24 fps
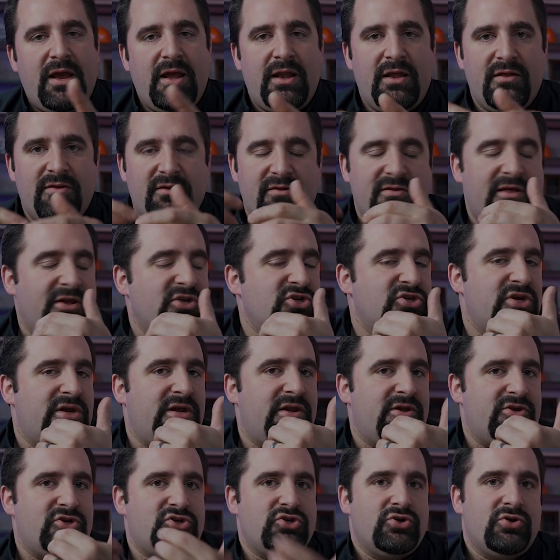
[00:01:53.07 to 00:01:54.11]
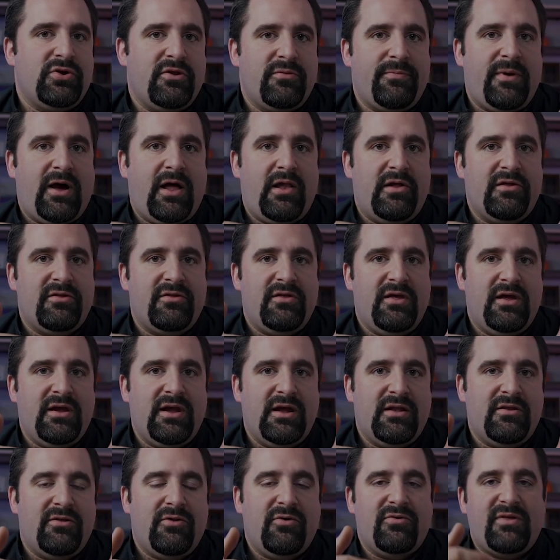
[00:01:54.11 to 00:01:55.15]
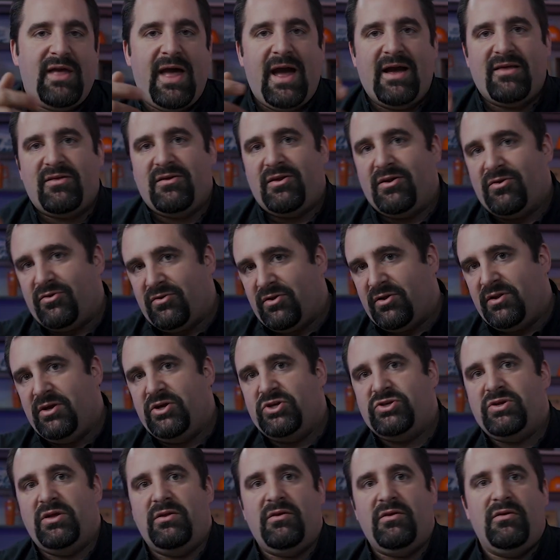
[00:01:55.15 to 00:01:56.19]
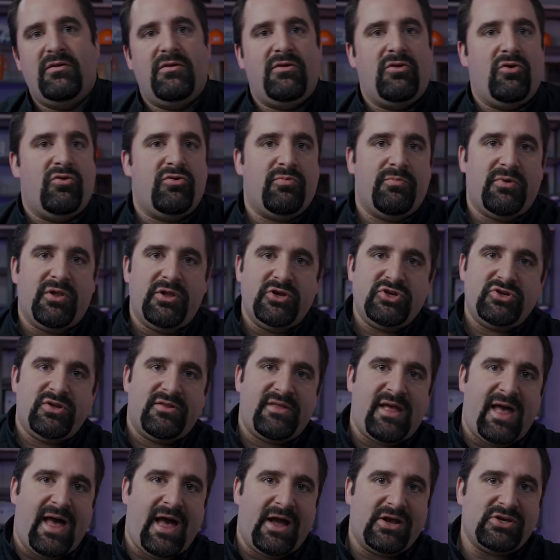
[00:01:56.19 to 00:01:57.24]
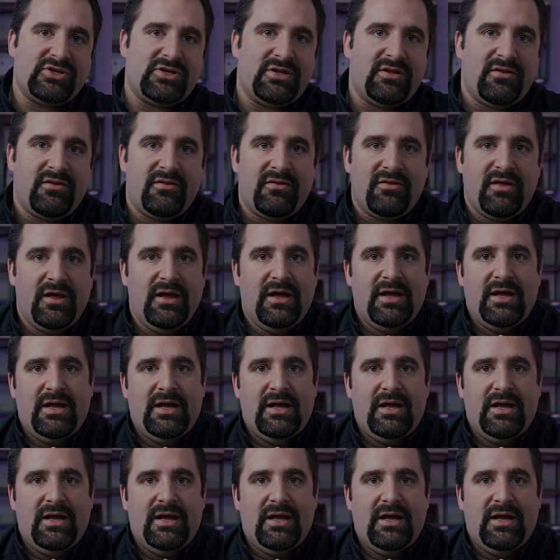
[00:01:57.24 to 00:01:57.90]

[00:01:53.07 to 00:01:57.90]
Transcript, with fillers: and is essentially an insurance policy against those accidental deletions, those malicious actions,